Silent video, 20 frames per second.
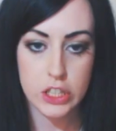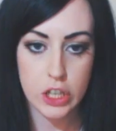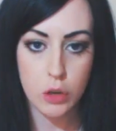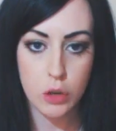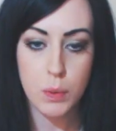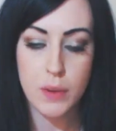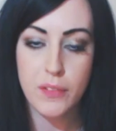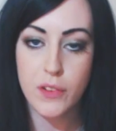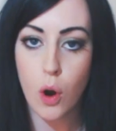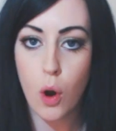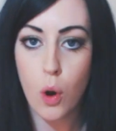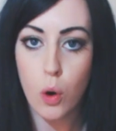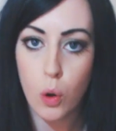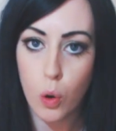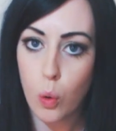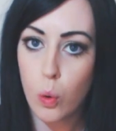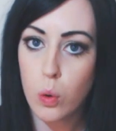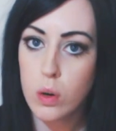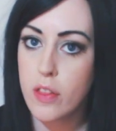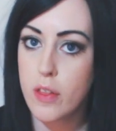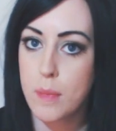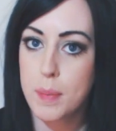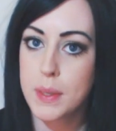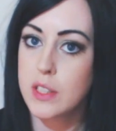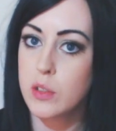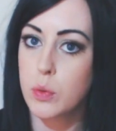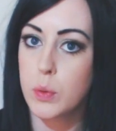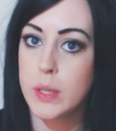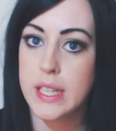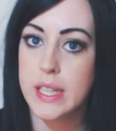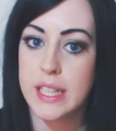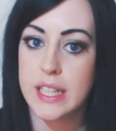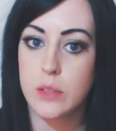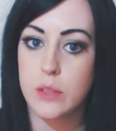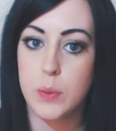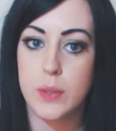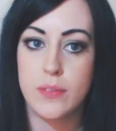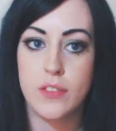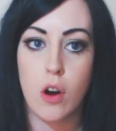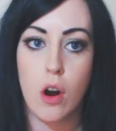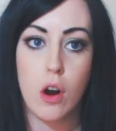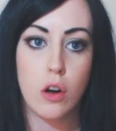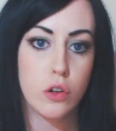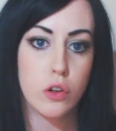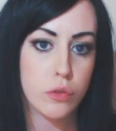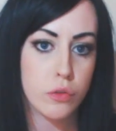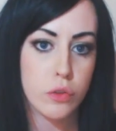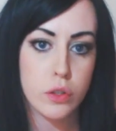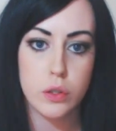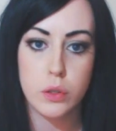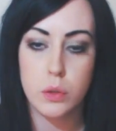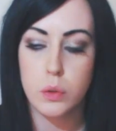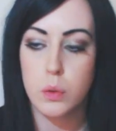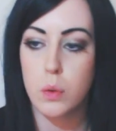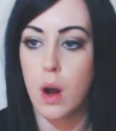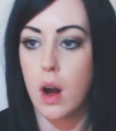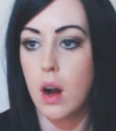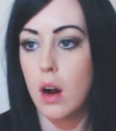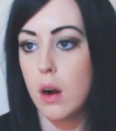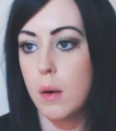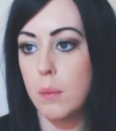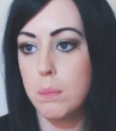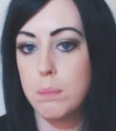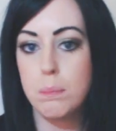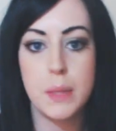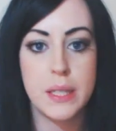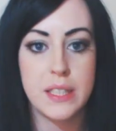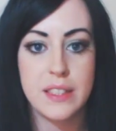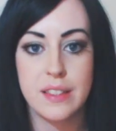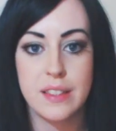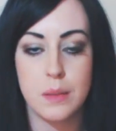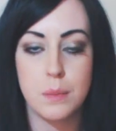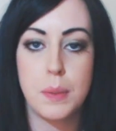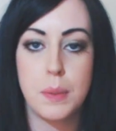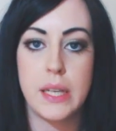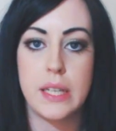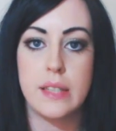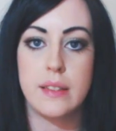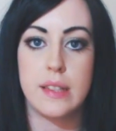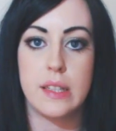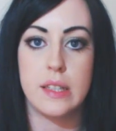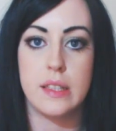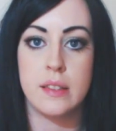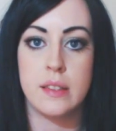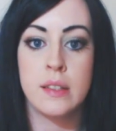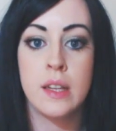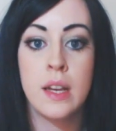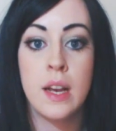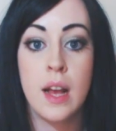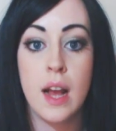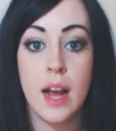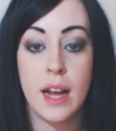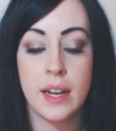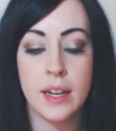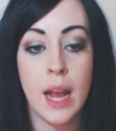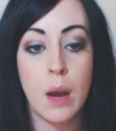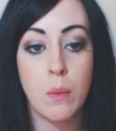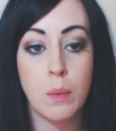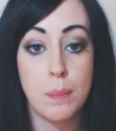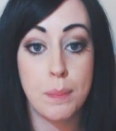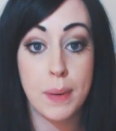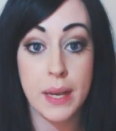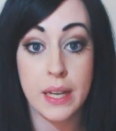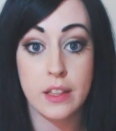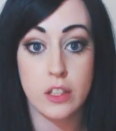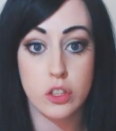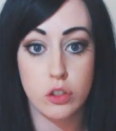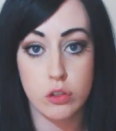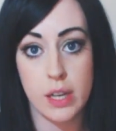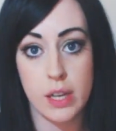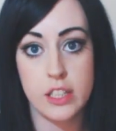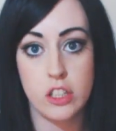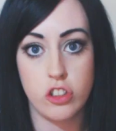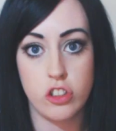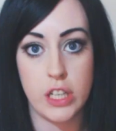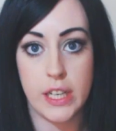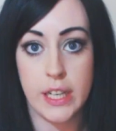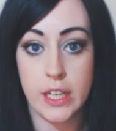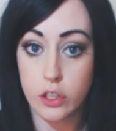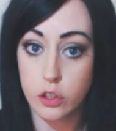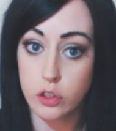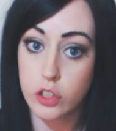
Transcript: So we've got all of the bits we need. We've got our crew, our bits and pieces, and now we pick the strategy.